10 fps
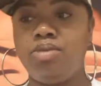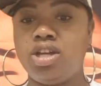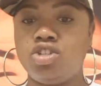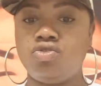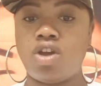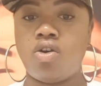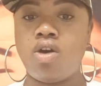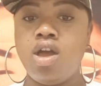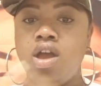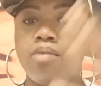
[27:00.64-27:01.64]
because, you
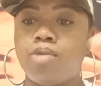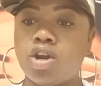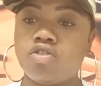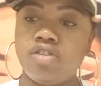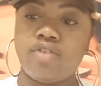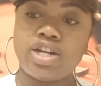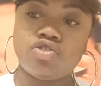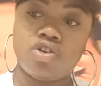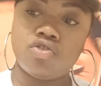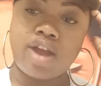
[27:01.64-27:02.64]
know, Mercury
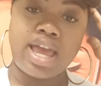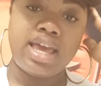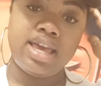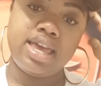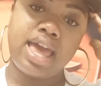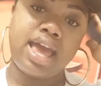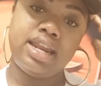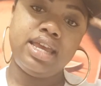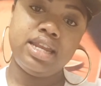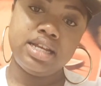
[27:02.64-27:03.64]
retrograde
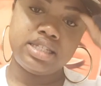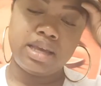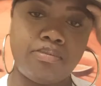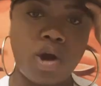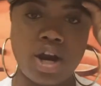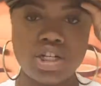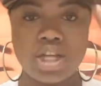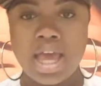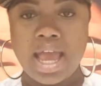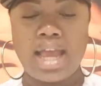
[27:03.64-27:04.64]
had hit us March,
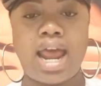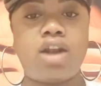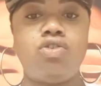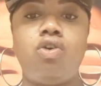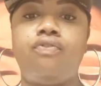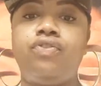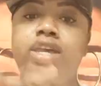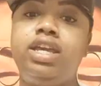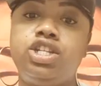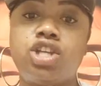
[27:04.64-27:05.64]
and I don't know if it
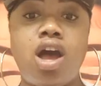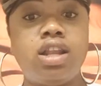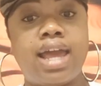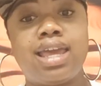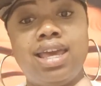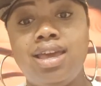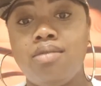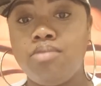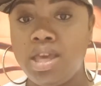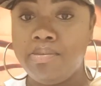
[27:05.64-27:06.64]
hit y'all like it
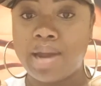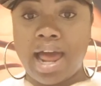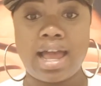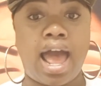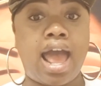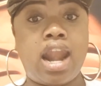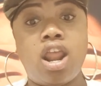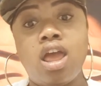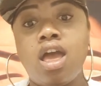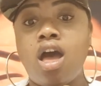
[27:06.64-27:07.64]
hit me, but I got
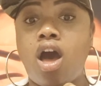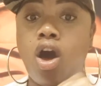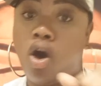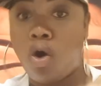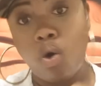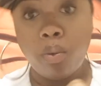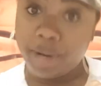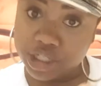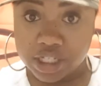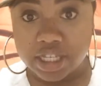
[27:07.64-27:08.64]
a whole
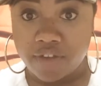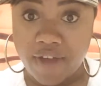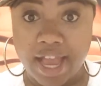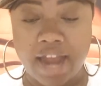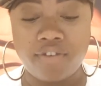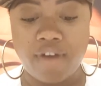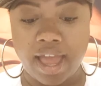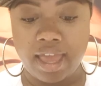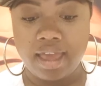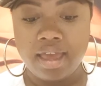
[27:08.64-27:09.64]
bunch of stuff I got to
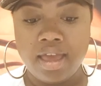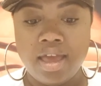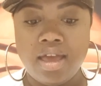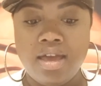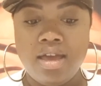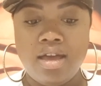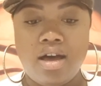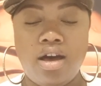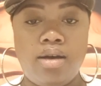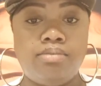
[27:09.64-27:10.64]
fight.
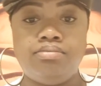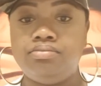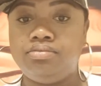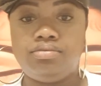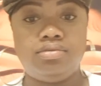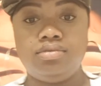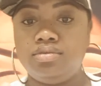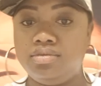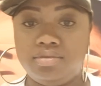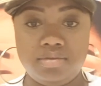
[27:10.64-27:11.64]
A
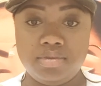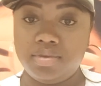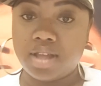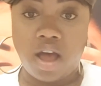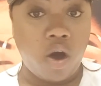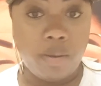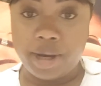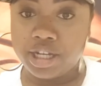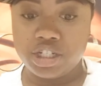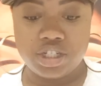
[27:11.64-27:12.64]
whole
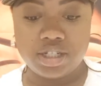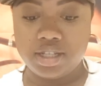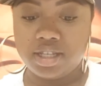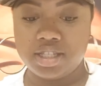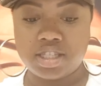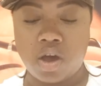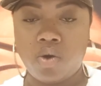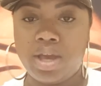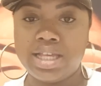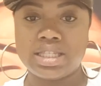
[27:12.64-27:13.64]
bunch.
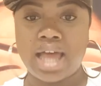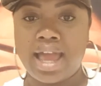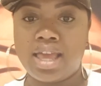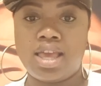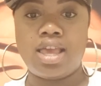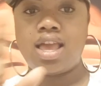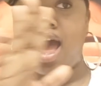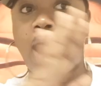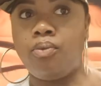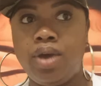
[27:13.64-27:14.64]
So it's like,
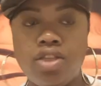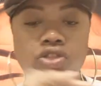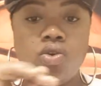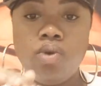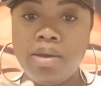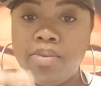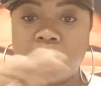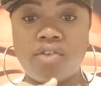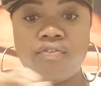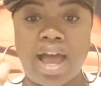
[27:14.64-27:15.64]
I went through it,
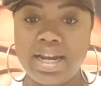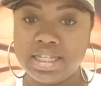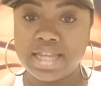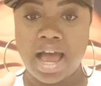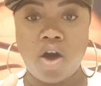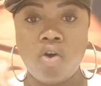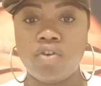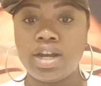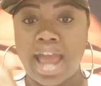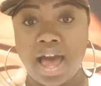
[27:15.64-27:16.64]
but the fight is not
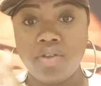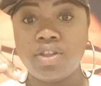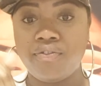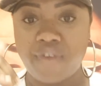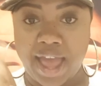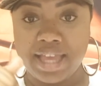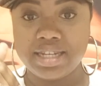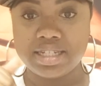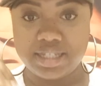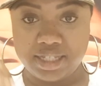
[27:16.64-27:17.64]
over. Now the fight,